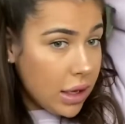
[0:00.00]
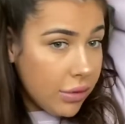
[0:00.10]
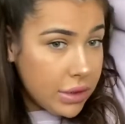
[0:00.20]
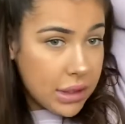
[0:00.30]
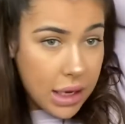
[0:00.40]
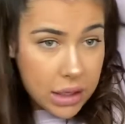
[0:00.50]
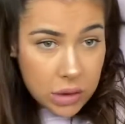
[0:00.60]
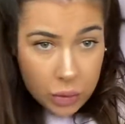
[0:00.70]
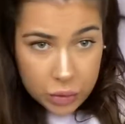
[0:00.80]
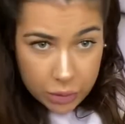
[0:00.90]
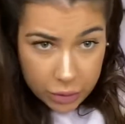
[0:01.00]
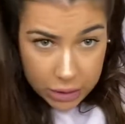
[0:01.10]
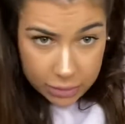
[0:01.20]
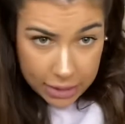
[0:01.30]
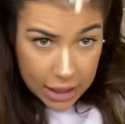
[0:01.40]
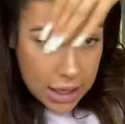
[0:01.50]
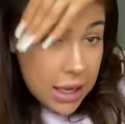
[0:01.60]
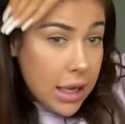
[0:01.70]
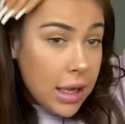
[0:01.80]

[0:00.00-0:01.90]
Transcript: the other side, and you also want it to be